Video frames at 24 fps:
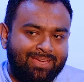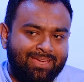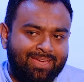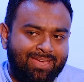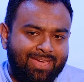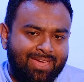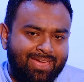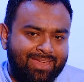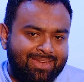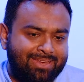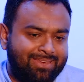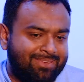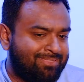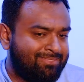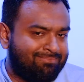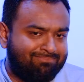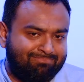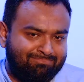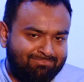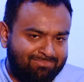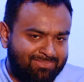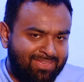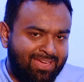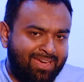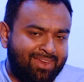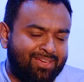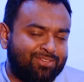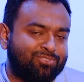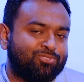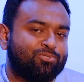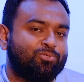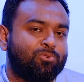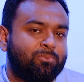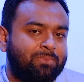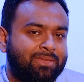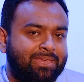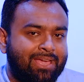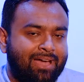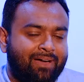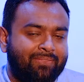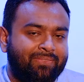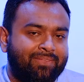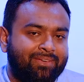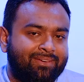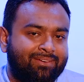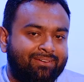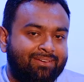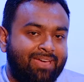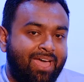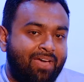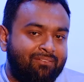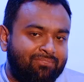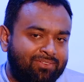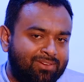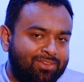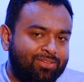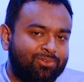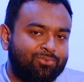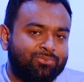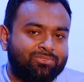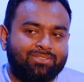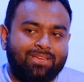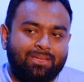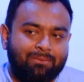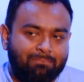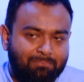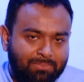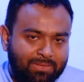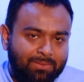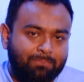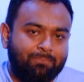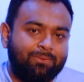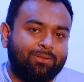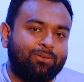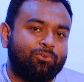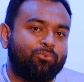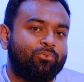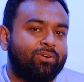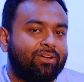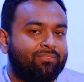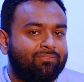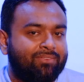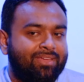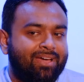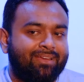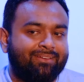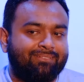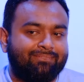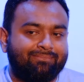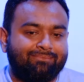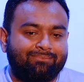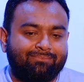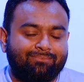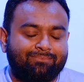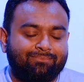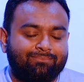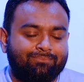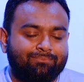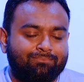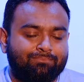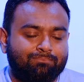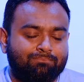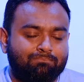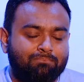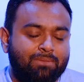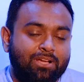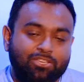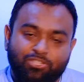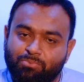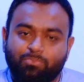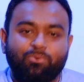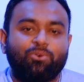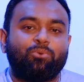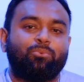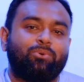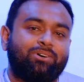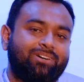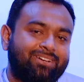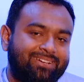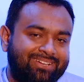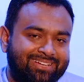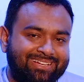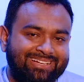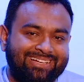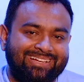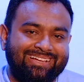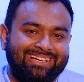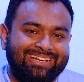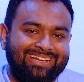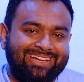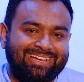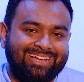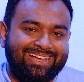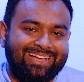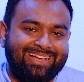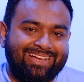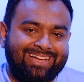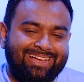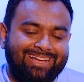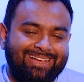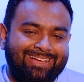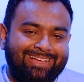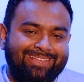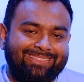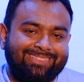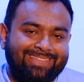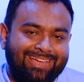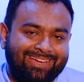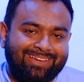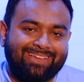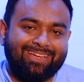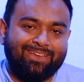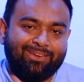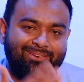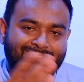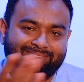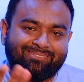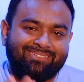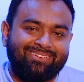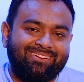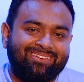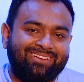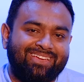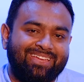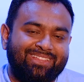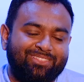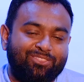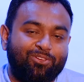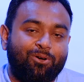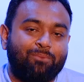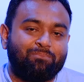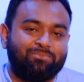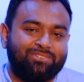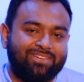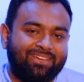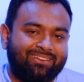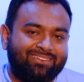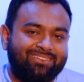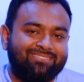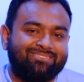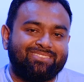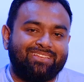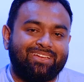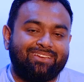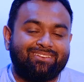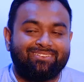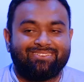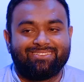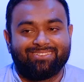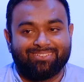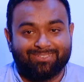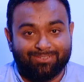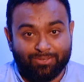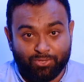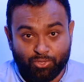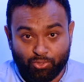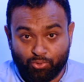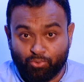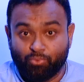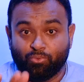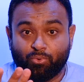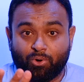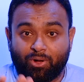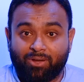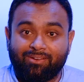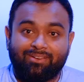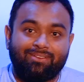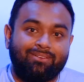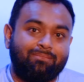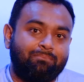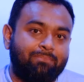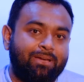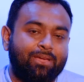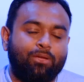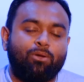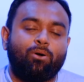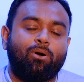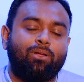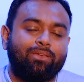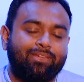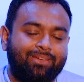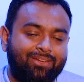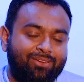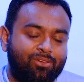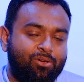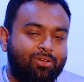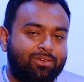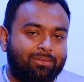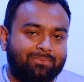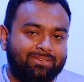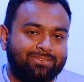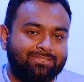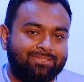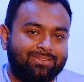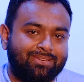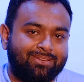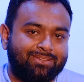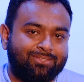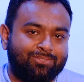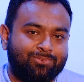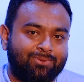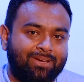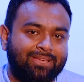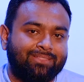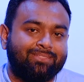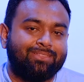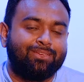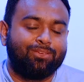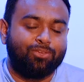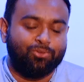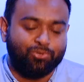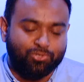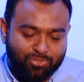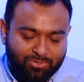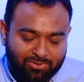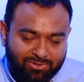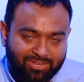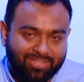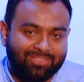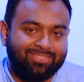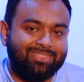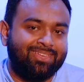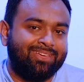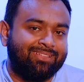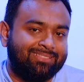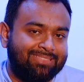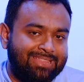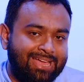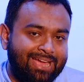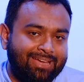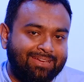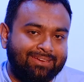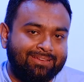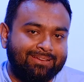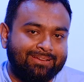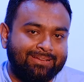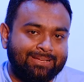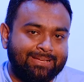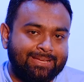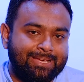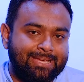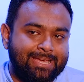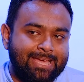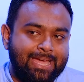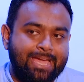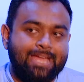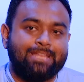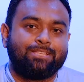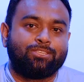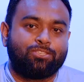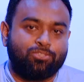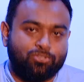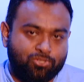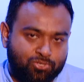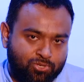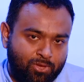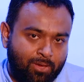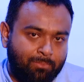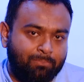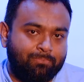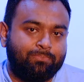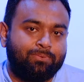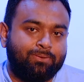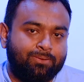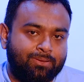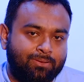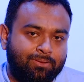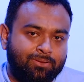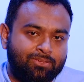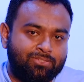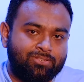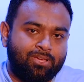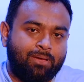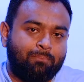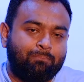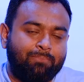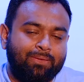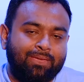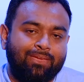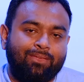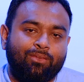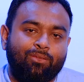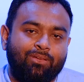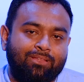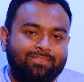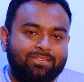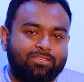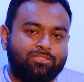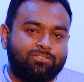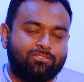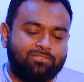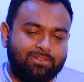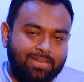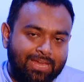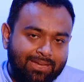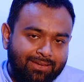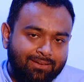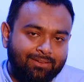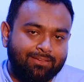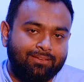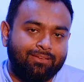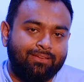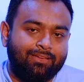And there are so many other avenues and people who have done much more work that can get the objectives that you wanted by calling anonymous here. So I think you should rethink that and stop jumping in on this trend,